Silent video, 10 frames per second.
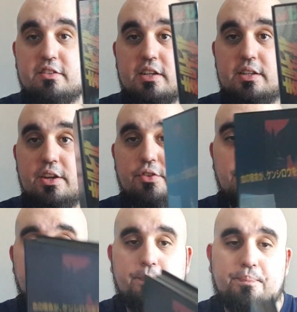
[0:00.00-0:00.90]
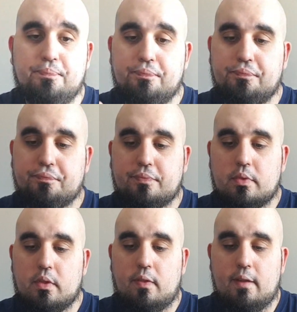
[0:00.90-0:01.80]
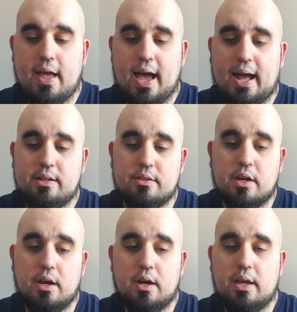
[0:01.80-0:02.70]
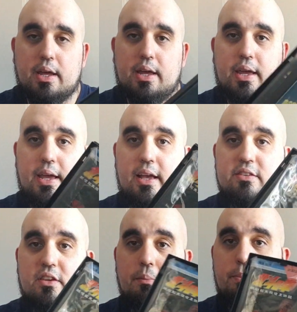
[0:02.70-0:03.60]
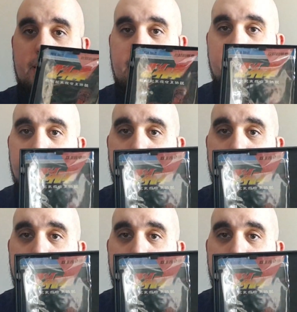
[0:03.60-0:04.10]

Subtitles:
condition, and it is complete.